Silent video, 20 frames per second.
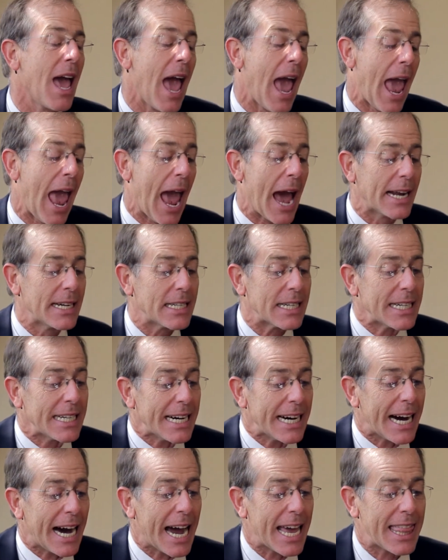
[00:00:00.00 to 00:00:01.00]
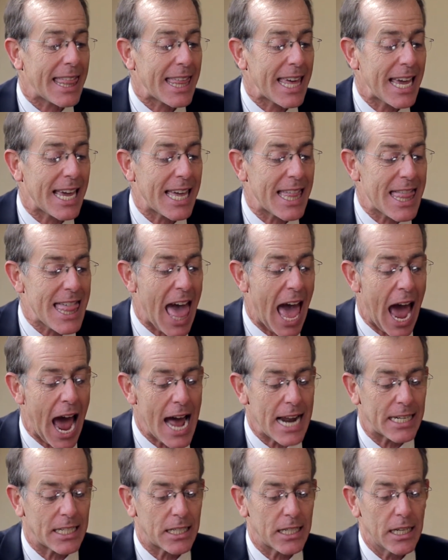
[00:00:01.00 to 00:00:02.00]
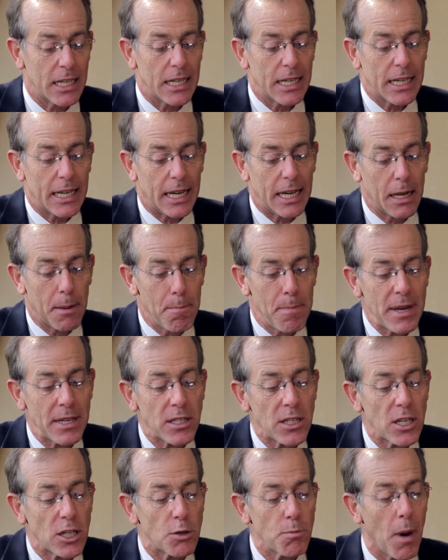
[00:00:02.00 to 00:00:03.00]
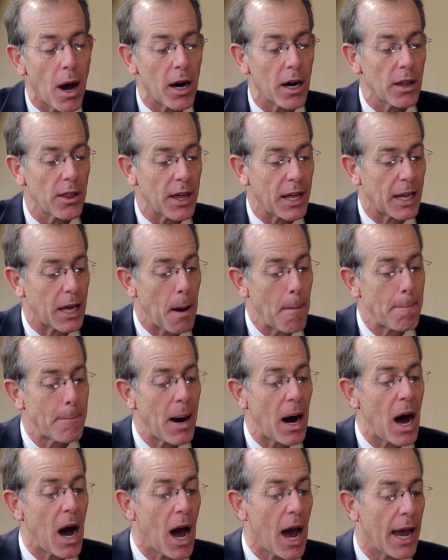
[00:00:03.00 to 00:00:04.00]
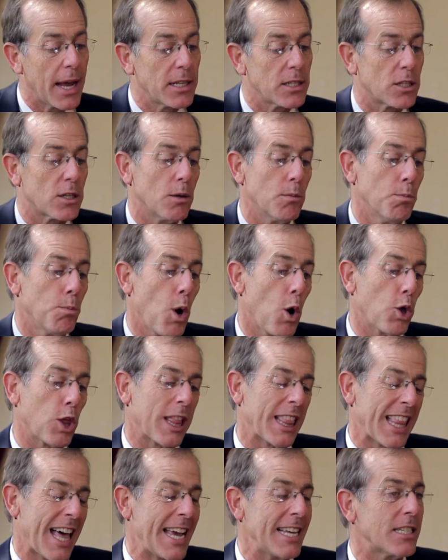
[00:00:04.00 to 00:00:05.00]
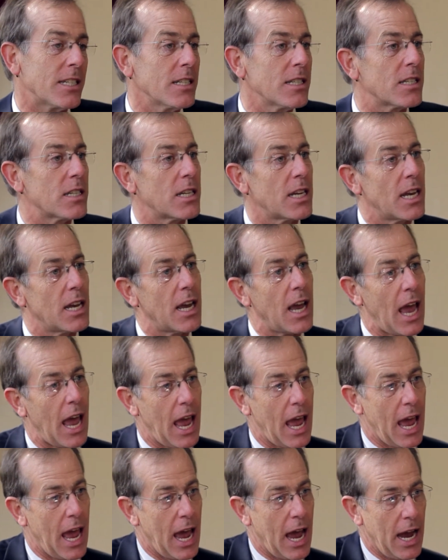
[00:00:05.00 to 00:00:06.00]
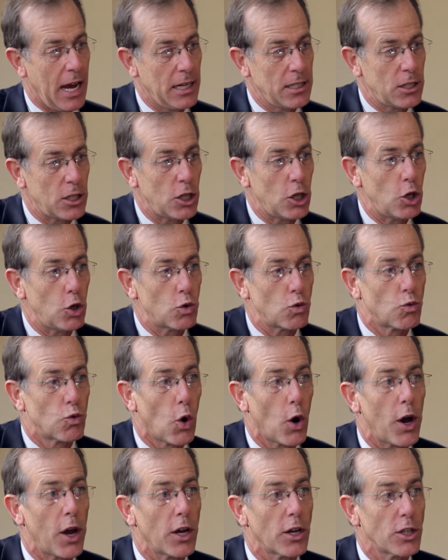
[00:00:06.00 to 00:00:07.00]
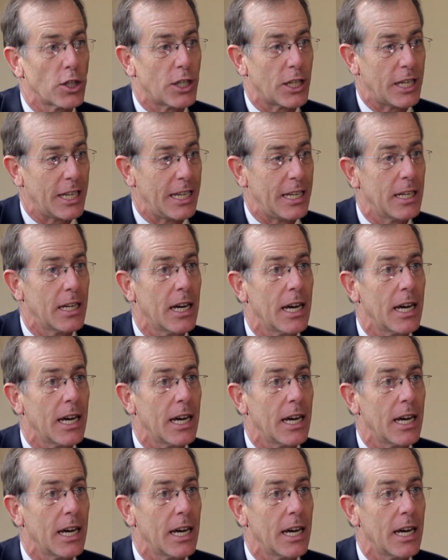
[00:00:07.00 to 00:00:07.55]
And I think that in a business model that combines both licensing and royalty,